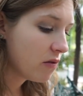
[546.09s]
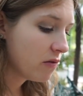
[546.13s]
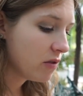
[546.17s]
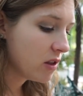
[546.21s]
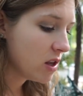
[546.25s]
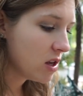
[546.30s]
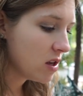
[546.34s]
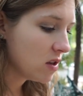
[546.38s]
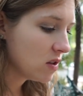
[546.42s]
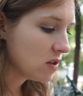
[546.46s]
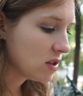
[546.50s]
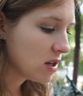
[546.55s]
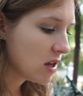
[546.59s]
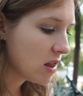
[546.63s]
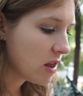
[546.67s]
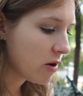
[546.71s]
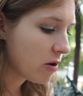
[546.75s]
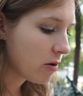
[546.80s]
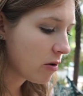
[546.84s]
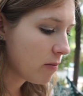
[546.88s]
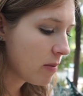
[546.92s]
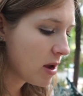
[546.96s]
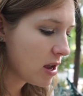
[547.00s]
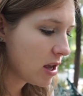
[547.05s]
Of these, and
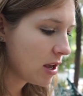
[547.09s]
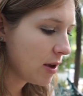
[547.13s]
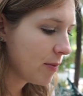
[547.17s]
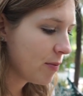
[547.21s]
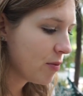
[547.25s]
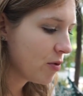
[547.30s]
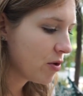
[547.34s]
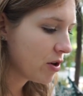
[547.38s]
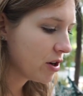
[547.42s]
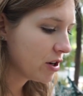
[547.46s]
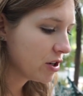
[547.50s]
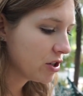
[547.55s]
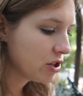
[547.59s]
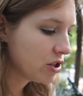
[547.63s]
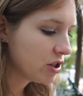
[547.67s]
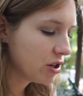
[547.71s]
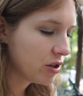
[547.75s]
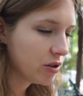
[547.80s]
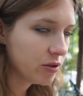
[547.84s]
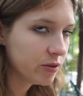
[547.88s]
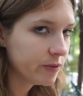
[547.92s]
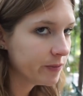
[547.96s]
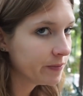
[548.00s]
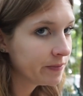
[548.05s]
they were making more,
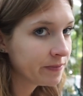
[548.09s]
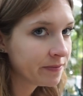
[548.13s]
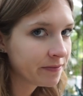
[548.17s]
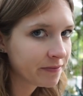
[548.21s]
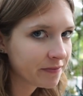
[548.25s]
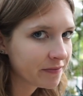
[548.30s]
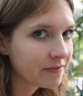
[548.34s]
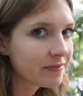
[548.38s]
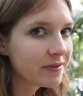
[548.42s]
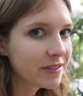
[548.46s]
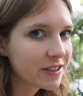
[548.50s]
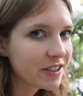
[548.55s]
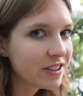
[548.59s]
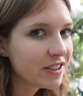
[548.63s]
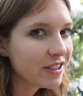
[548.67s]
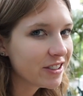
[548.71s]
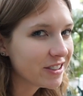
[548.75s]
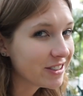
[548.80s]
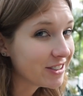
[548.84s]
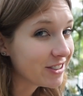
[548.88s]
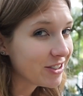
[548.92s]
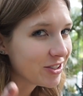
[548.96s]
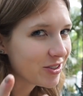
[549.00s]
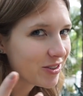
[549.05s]
so
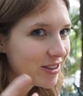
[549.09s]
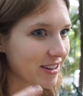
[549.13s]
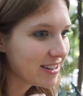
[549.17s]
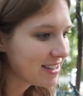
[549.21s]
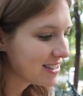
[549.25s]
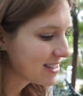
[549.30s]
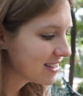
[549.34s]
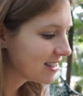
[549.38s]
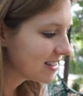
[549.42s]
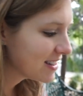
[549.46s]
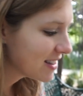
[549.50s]
good choice.